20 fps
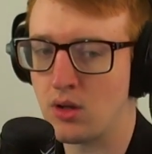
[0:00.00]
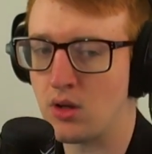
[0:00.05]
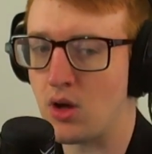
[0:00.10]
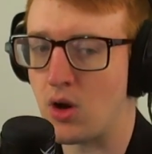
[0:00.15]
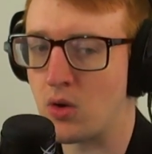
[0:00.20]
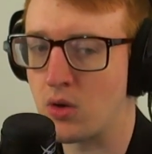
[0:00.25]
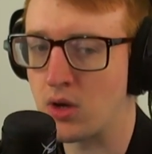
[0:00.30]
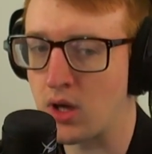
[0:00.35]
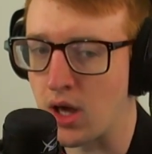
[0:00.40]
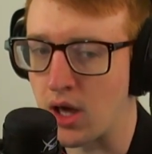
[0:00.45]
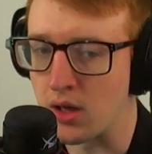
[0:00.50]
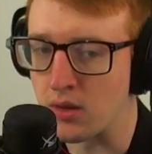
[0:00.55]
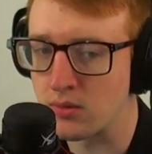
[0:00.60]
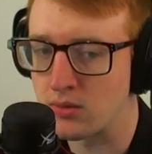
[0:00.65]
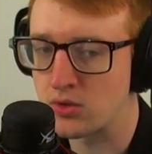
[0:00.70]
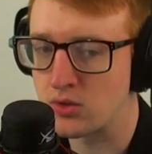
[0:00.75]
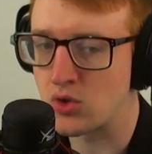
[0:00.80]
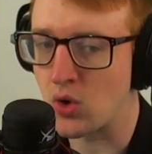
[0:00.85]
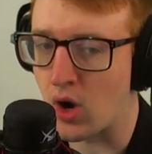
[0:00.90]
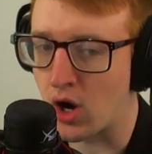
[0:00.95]
Okay,
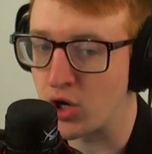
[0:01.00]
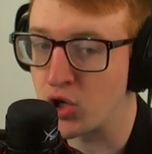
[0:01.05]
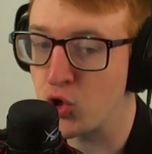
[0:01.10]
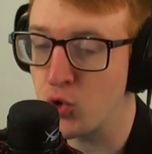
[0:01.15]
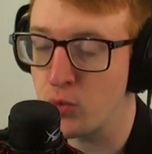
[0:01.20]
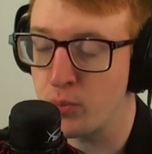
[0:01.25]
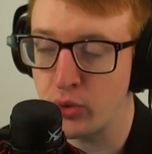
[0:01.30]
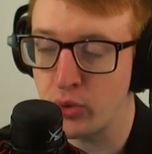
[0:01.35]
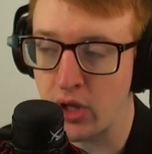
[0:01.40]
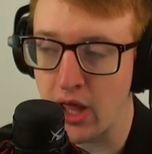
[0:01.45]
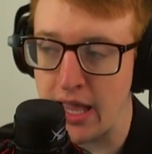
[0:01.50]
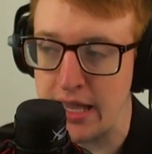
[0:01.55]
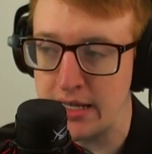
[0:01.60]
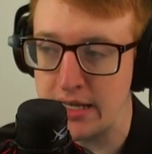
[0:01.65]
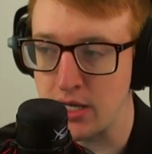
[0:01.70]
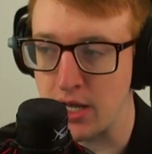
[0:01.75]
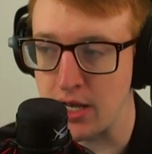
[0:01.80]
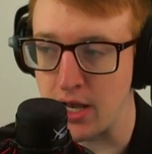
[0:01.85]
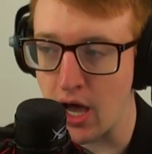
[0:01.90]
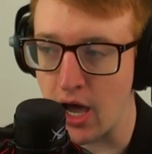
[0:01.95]
so are you playing
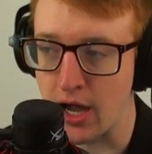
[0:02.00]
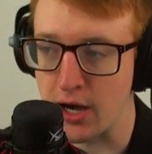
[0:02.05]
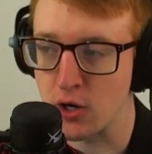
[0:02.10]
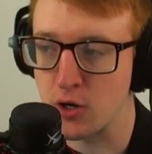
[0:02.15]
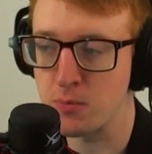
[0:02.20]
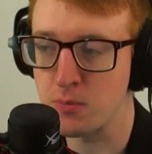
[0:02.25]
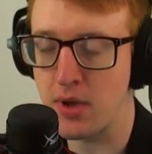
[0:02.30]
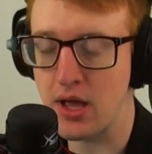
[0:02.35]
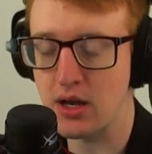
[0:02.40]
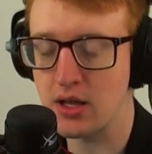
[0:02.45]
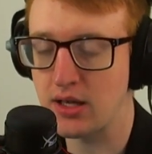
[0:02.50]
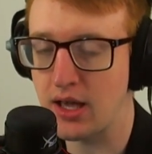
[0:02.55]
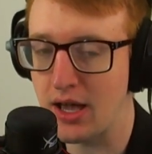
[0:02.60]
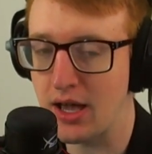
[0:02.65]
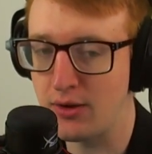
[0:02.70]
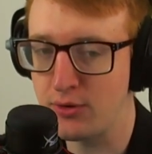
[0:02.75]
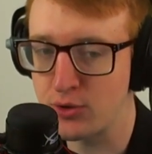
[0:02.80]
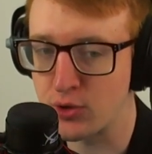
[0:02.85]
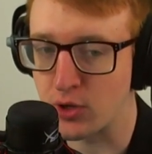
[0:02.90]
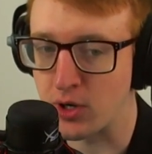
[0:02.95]
on an Iron Man
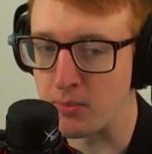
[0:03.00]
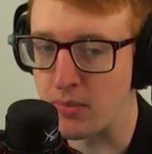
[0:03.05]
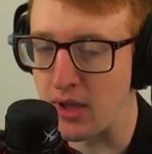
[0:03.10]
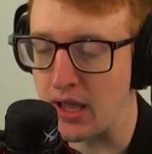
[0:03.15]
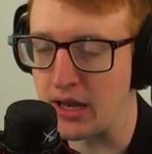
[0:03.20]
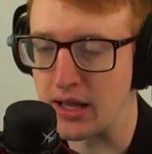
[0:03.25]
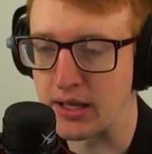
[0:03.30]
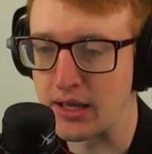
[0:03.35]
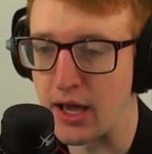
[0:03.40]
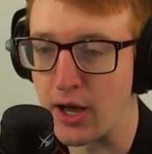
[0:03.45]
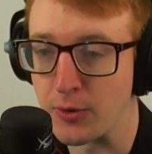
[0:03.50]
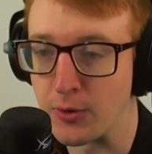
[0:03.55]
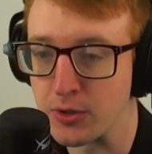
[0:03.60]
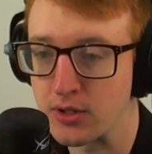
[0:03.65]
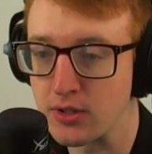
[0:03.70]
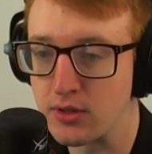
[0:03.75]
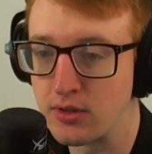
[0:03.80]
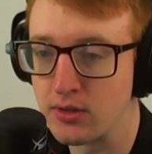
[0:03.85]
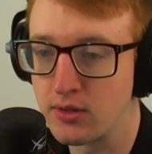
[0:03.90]
account or a main account?